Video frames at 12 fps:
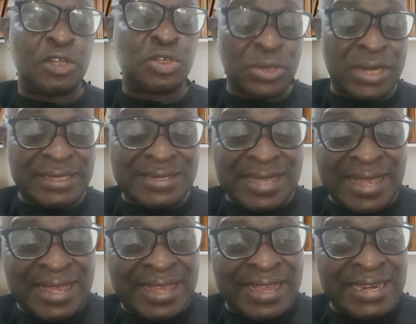so
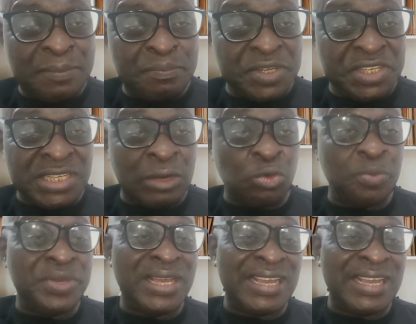that NNPCL will be